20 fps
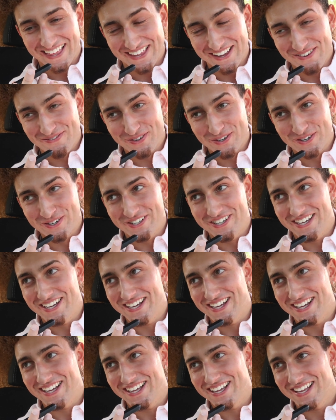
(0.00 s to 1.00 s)
I love you.
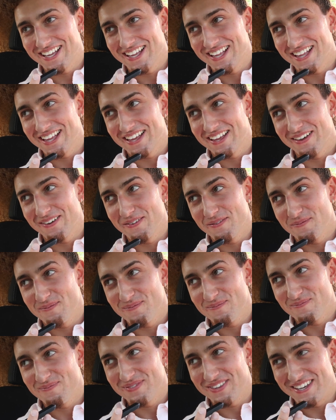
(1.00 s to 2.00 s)
Why?
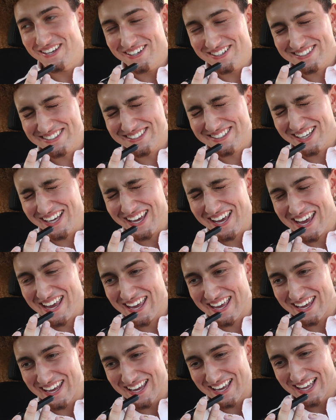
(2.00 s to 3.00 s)
You'll
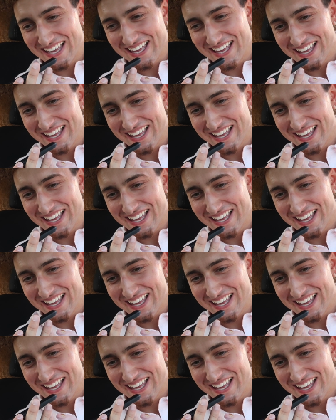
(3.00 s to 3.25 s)
see.